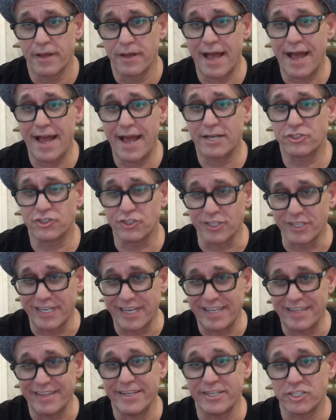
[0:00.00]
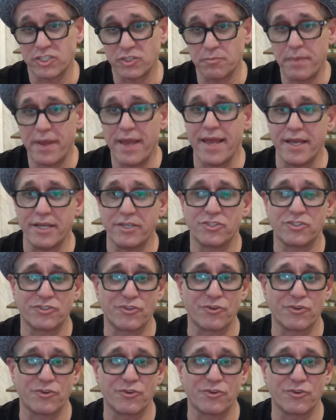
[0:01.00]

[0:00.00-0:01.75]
Actually, in this space,